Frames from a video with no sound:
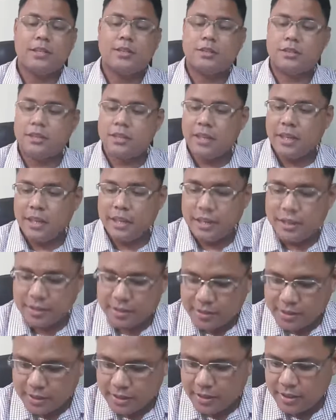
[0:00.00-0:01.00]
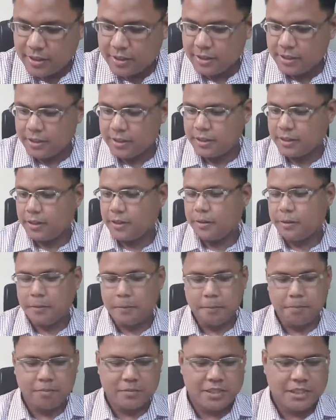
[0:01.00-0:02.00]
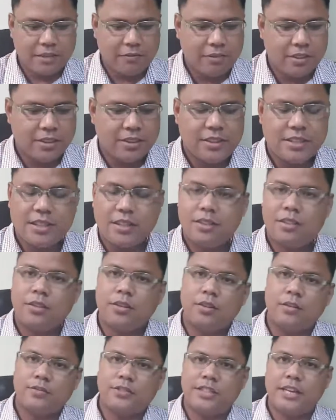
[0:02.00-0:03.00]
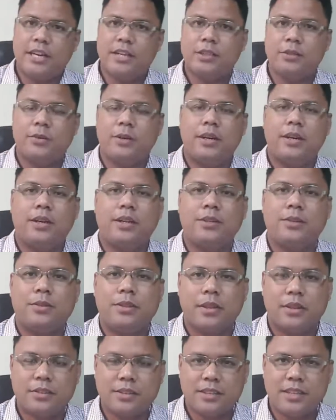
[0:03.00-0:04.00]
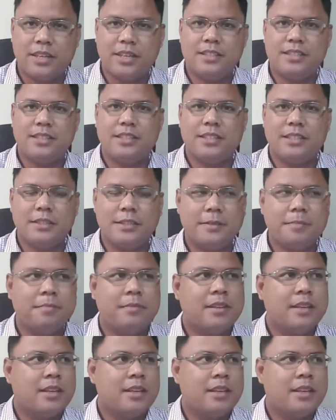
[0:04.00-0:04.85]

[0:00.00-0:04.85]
So today is the 17th of January 2018.